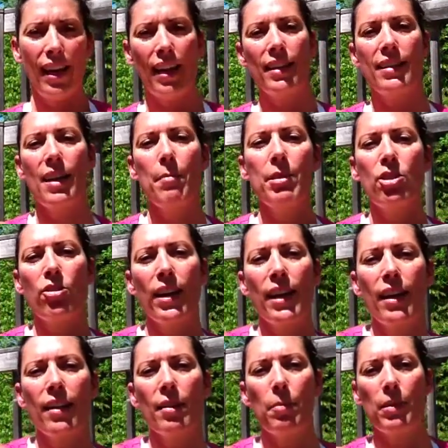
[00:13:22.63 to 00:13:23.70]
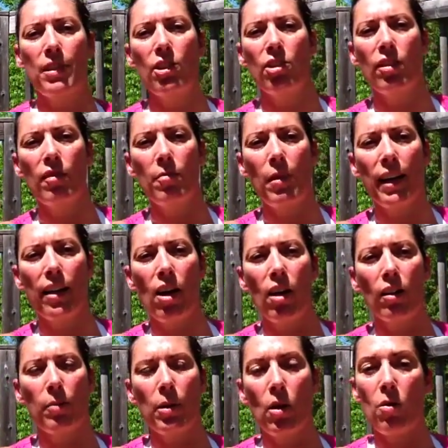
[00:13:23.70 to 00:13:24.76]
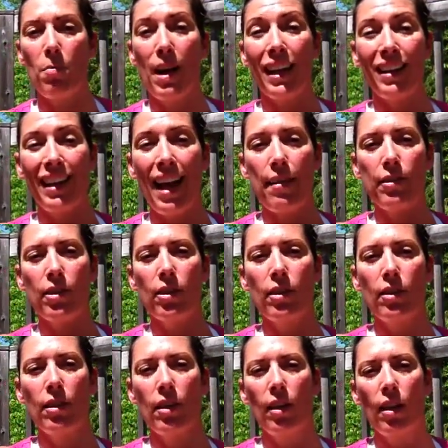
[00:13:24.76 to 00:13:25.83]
and demonstrating the position of my collarbone, my clavicle,